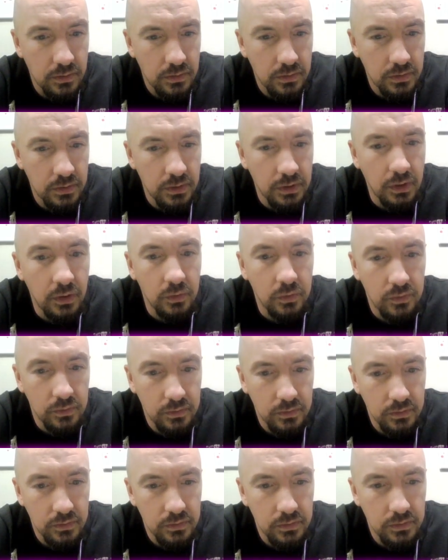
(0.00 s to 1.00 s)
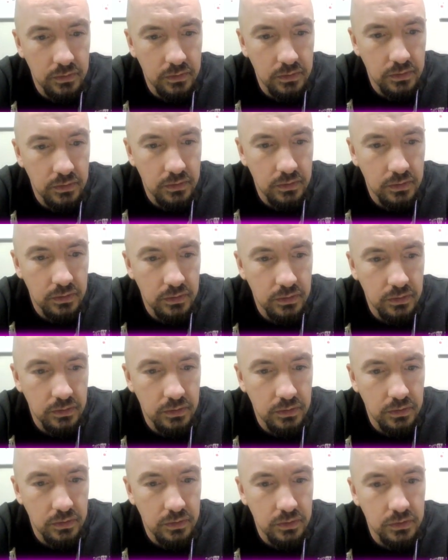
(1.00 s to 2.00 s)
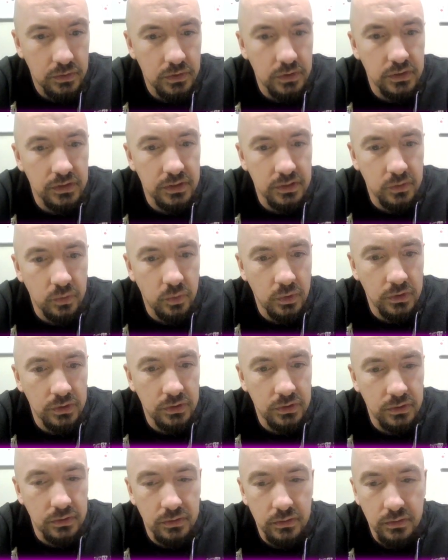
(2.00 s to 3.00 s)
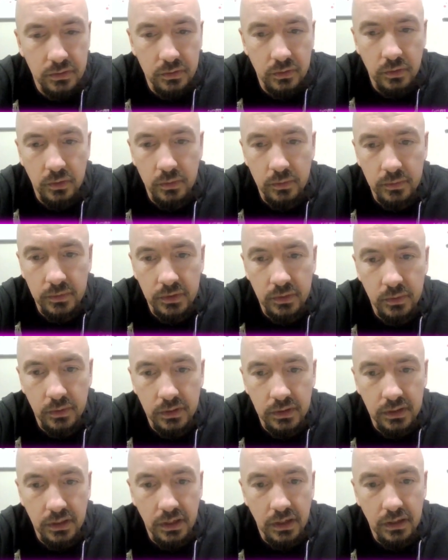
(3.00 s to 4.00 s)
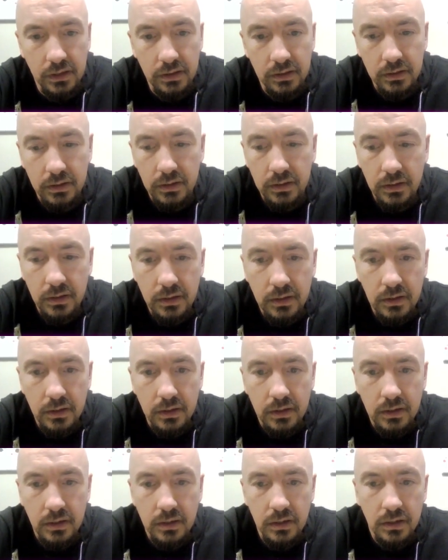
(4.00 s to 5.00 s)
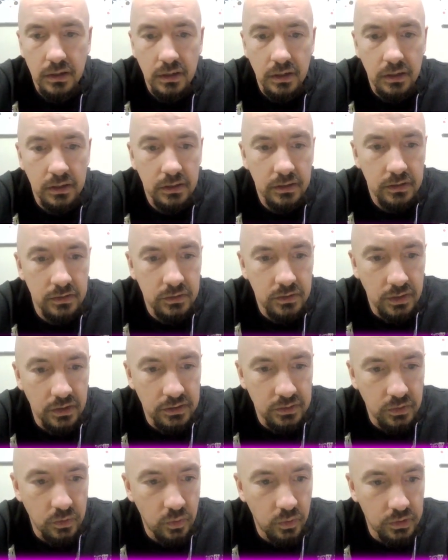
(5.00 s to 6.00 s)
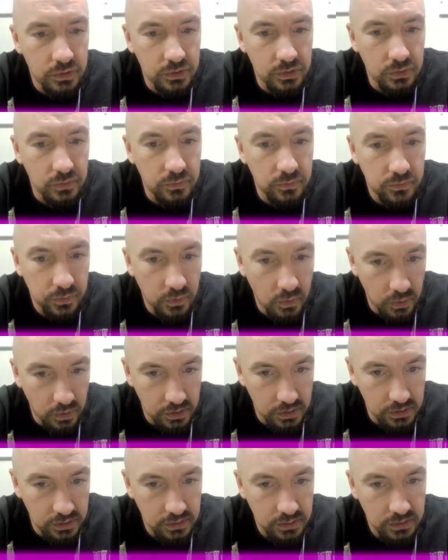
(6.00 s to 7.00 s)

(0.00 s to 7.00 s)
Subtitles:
No. So this is a 1. Oh, didn't want that. So that's a 1, 2, 4.